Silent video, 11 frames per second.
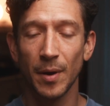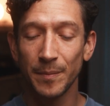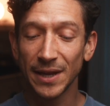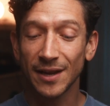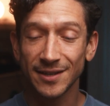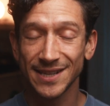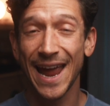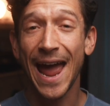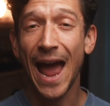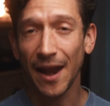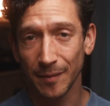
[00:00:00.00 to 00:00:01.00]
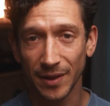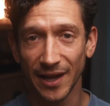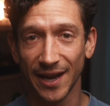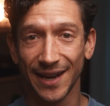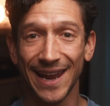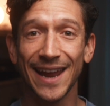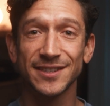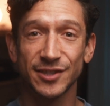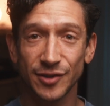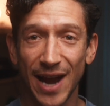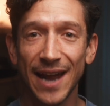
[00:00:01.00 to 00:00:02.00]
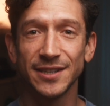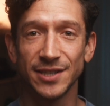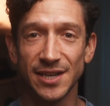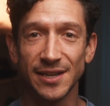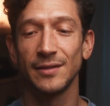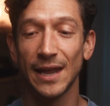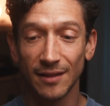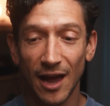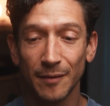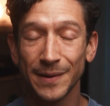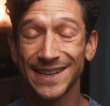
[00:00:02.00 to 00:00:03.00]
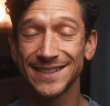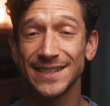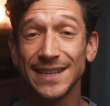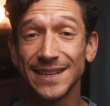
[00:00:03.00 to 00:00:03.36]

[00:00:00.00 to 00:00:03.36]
But because I had a plan and a strategy, that allowed me to see